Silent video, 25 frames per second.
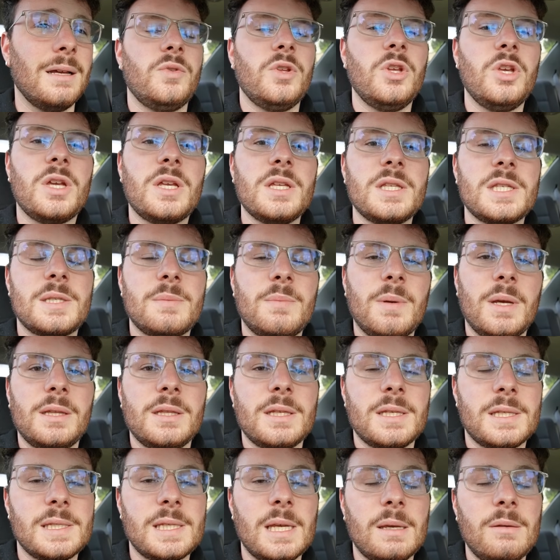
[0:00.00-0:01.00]
you can spend
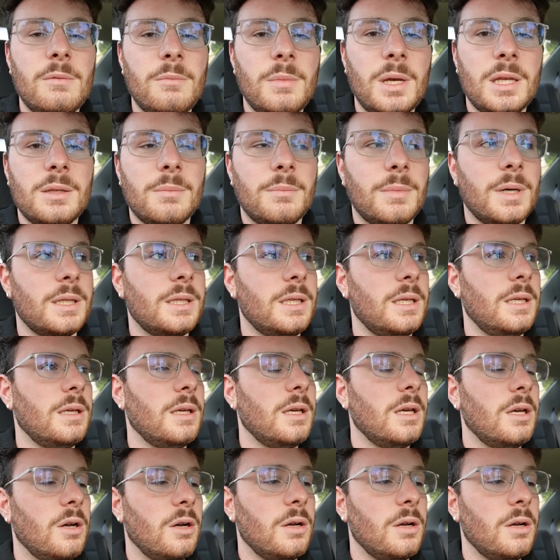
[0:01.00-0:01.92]
the same amount of money